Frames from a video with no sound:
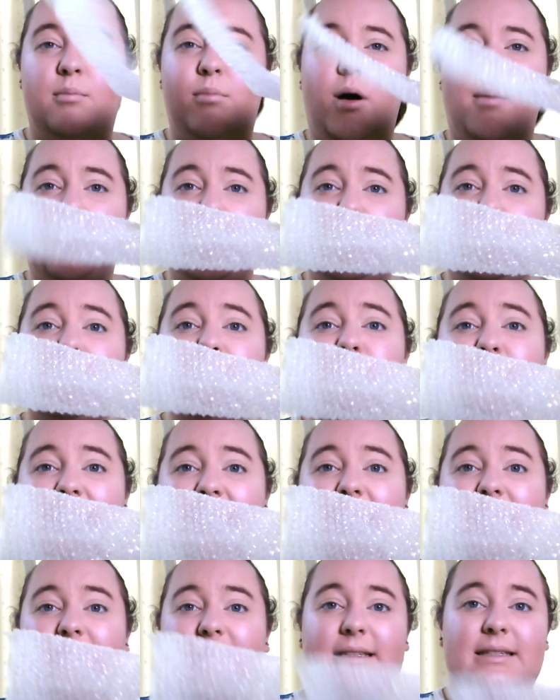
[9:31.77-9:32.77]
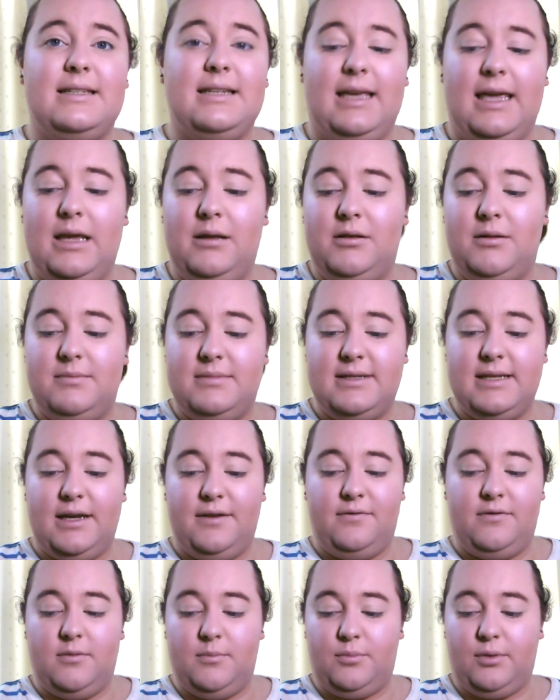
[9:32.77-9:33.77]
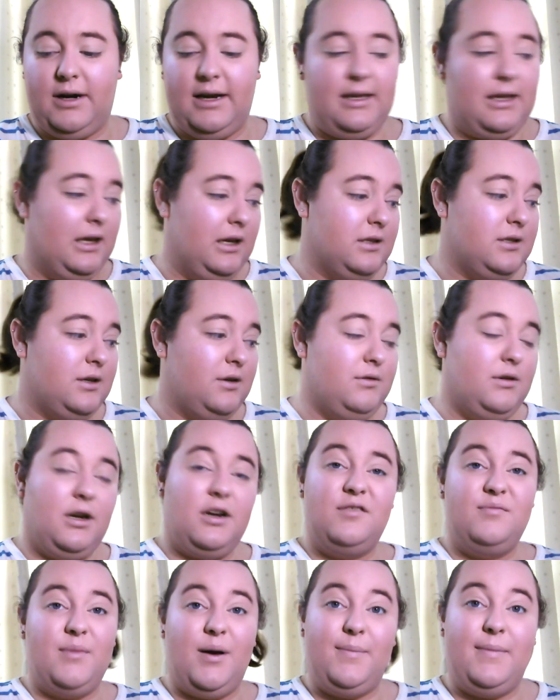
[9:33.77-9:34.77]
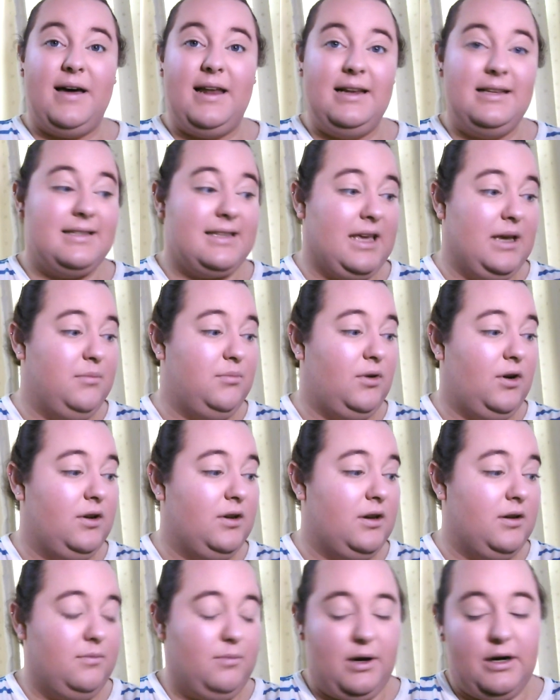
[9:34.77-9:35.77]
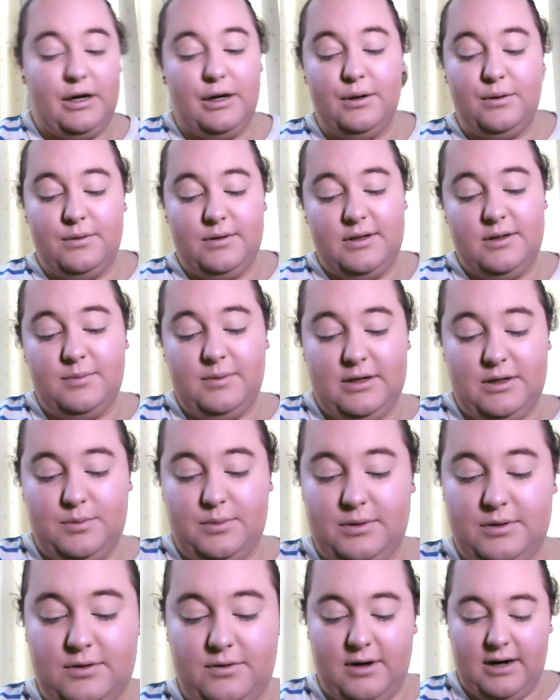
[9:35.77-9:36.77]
popper-wool bags to keep them safe from breaking. So none of my palettes came broken when I ordered, which was